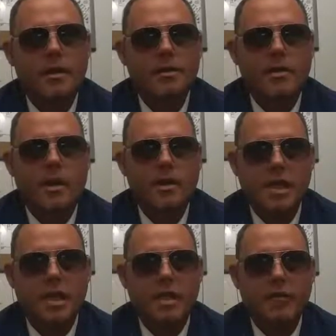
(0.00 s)
started
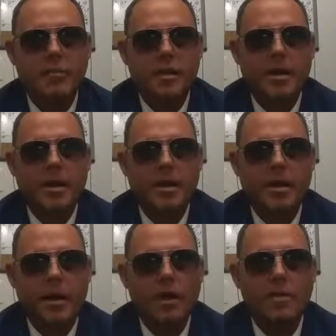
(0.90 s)
telling everybody
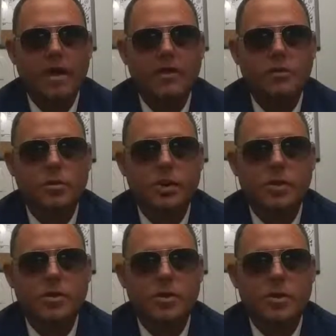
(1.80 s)
all about this
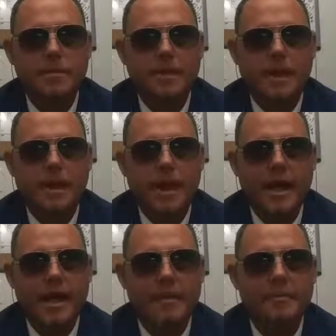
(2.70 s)
relationship that they had
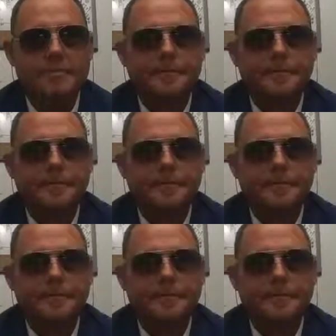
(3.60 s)
had.